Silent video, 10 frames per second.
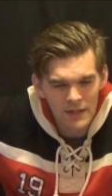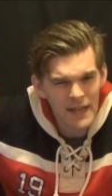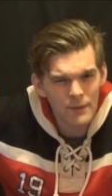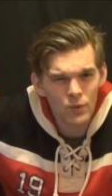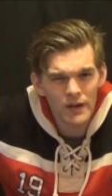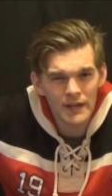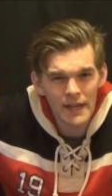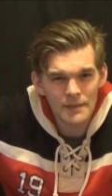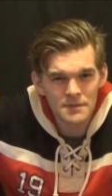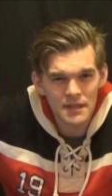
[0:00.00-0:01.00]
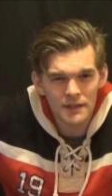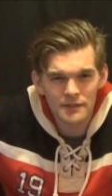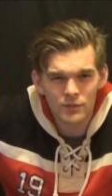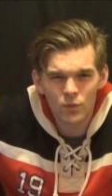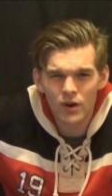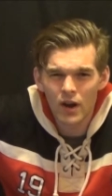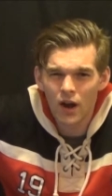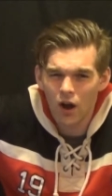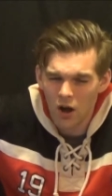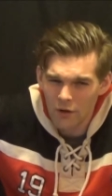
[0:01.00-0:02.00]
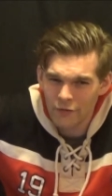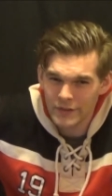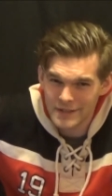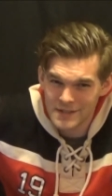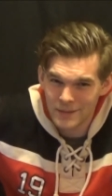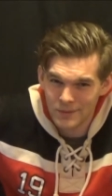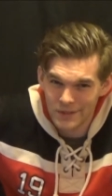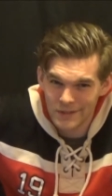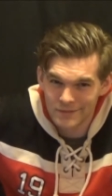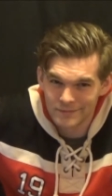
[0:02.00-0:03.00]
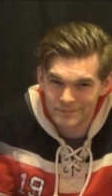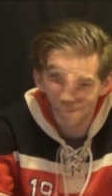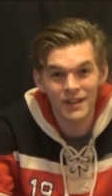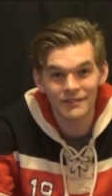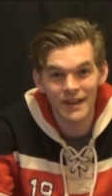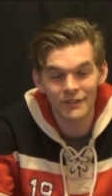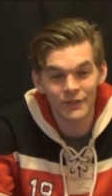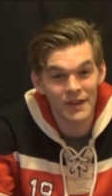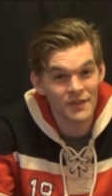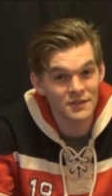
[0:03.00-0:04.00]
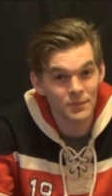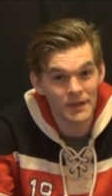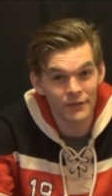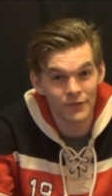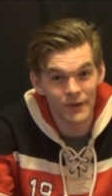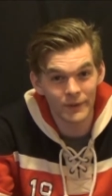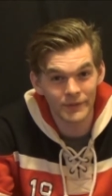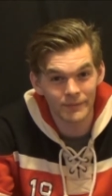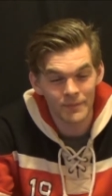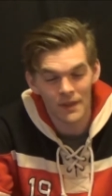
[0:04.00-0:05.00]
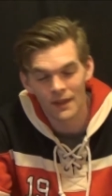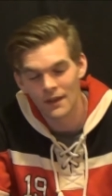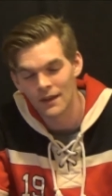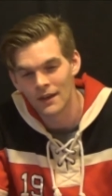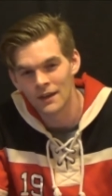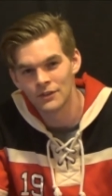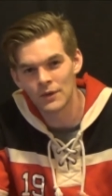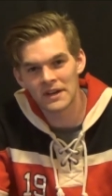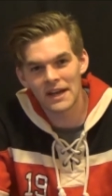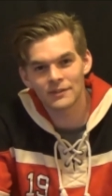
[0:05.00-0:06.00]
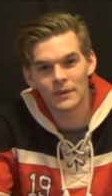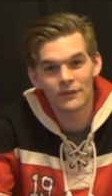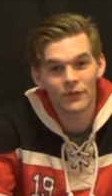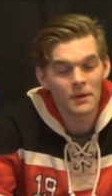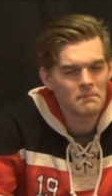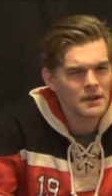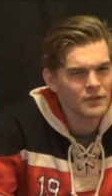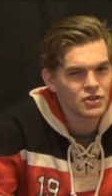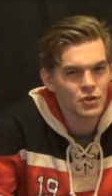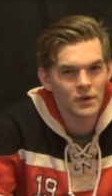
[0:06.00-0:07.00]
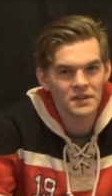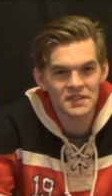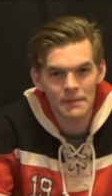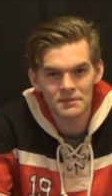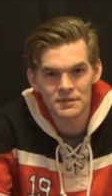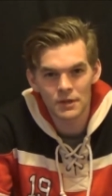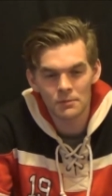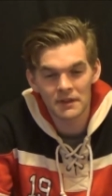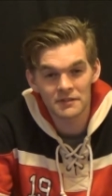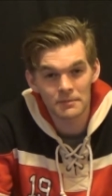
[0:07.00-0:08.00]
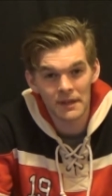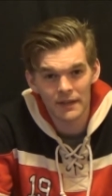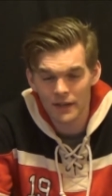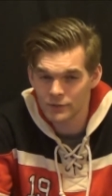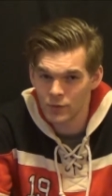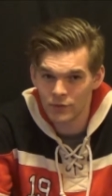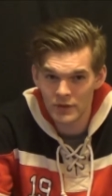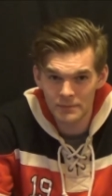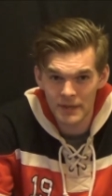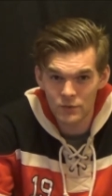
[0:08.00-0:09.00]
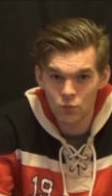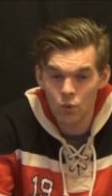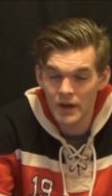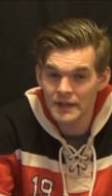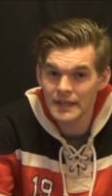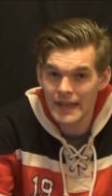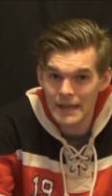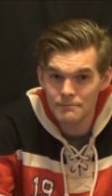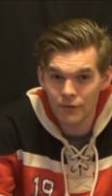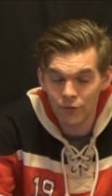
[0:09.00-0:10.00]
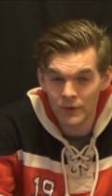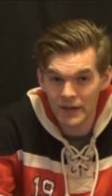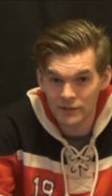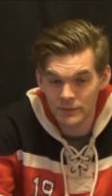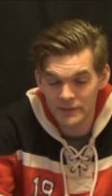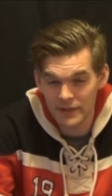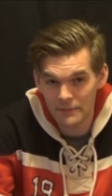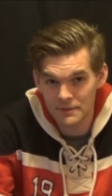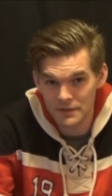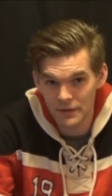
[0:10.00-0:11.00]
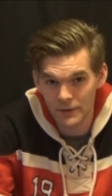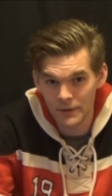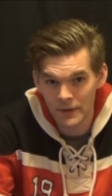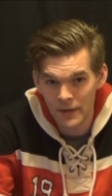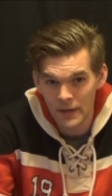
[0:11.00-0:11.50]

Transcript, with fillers: Game 1 and Game 6 were awfully similar. That's all I've got for you this week, folks. Tune in next week for a bit of a shortened episode because the Blackhawks will have only played one game before next week's episode.